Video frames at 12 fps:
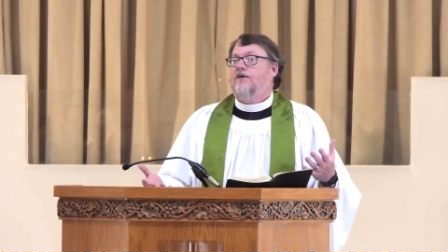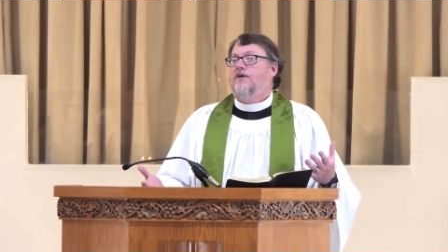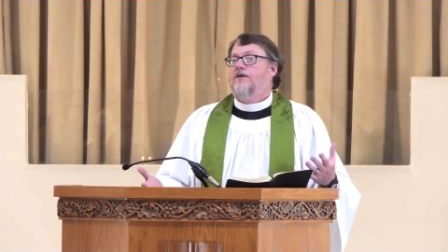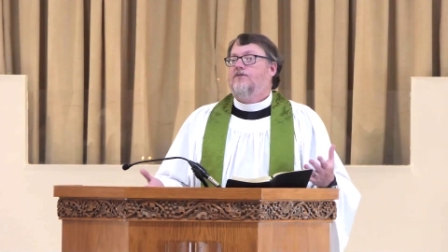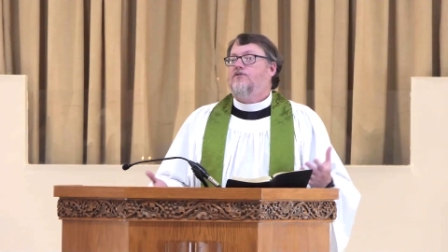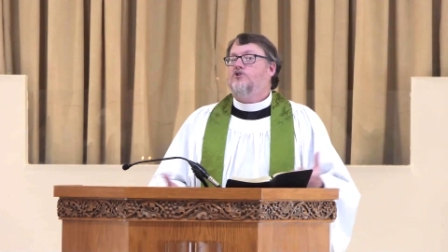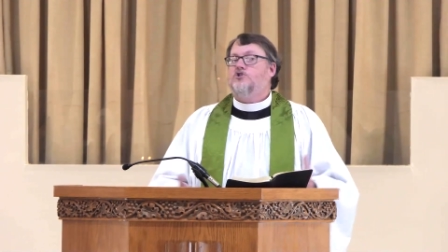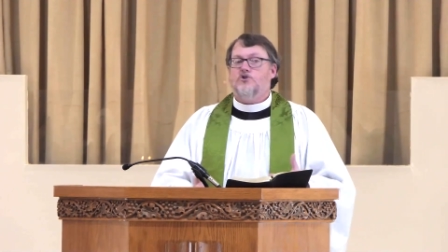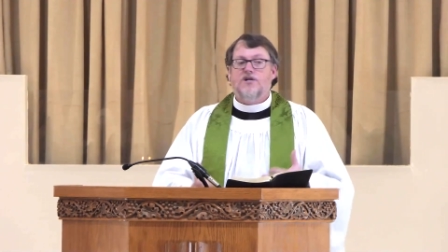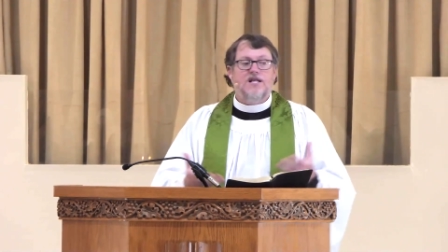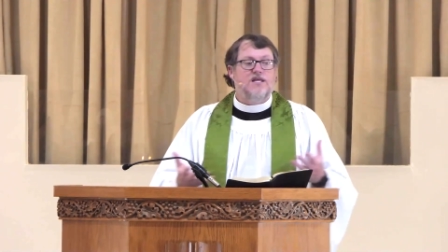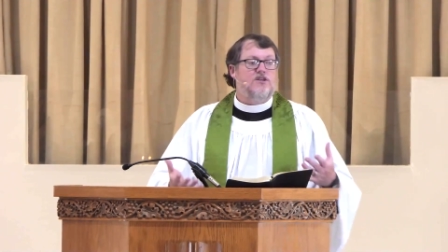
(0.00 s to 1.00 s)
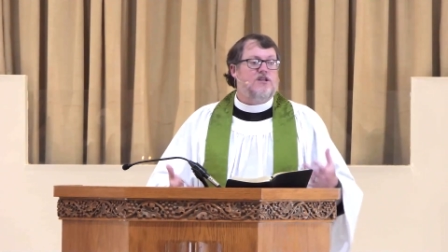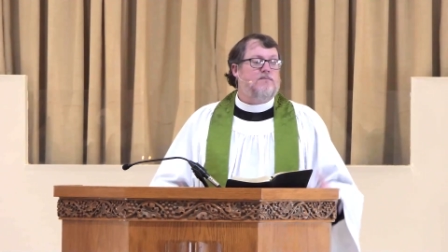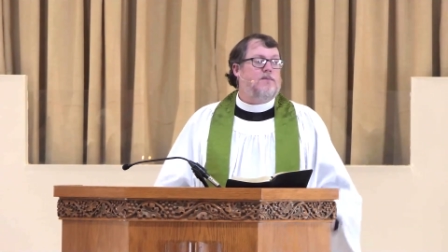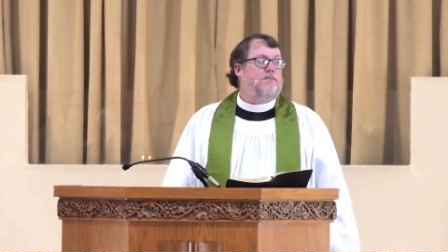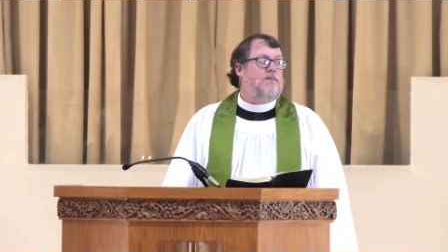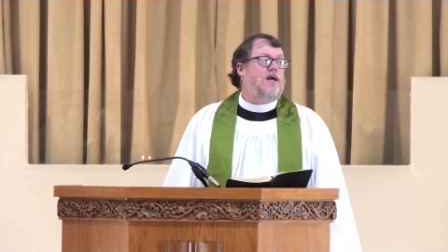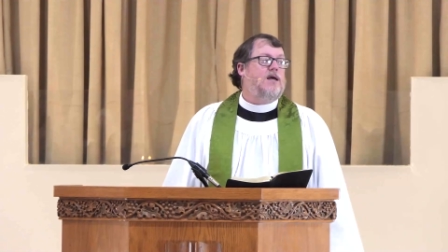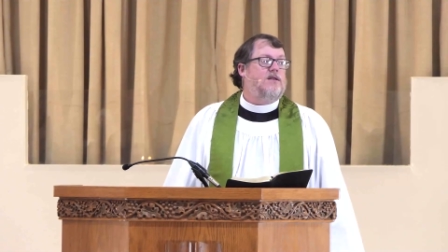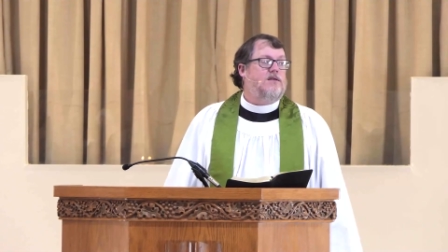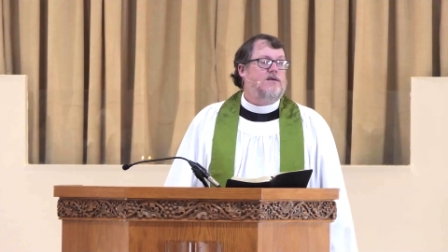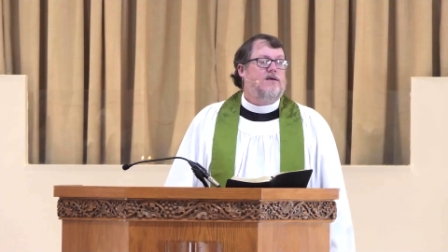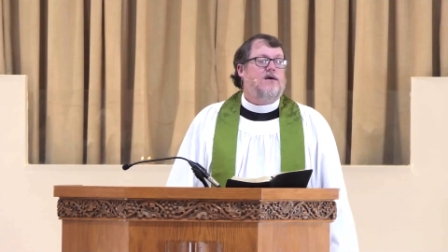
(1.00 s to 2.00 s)
the treaty that had been made
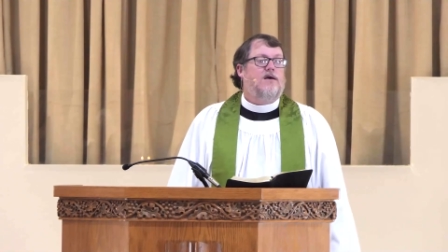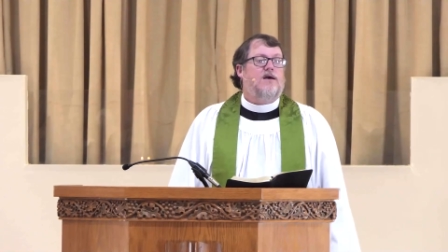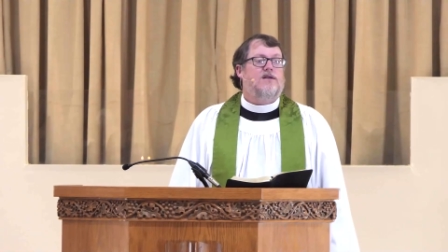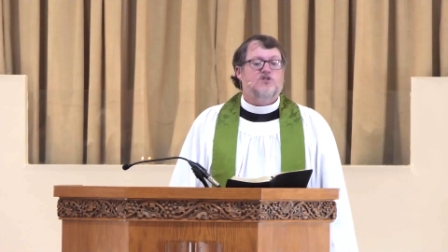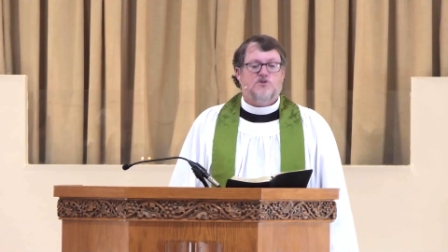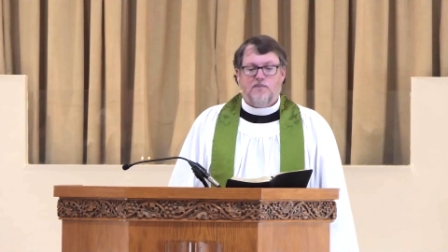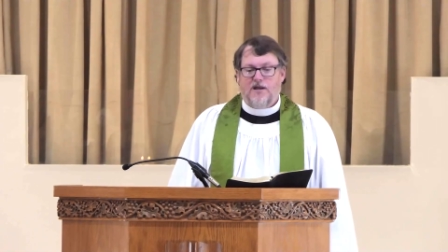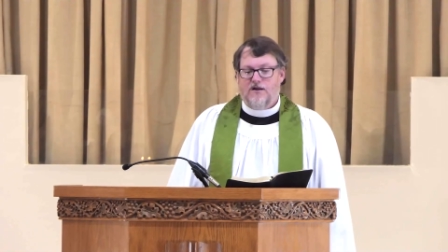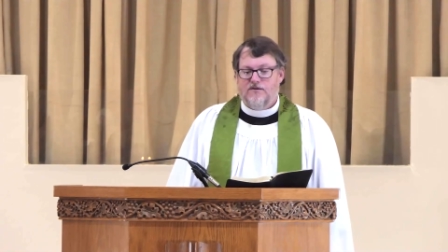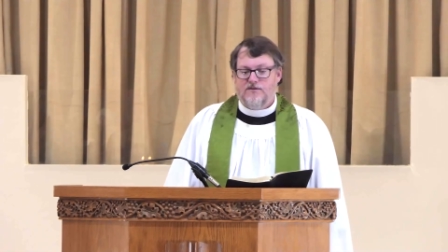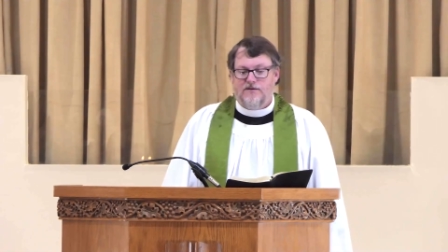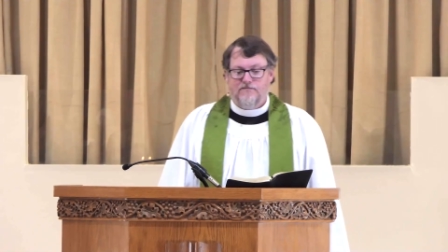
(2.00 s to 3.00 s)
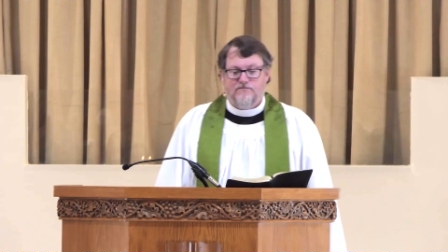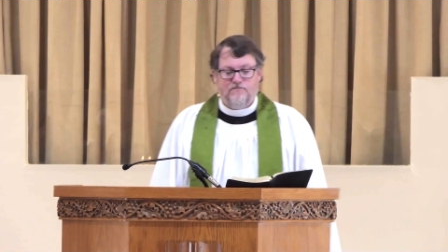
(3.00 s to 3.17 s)
and spared them.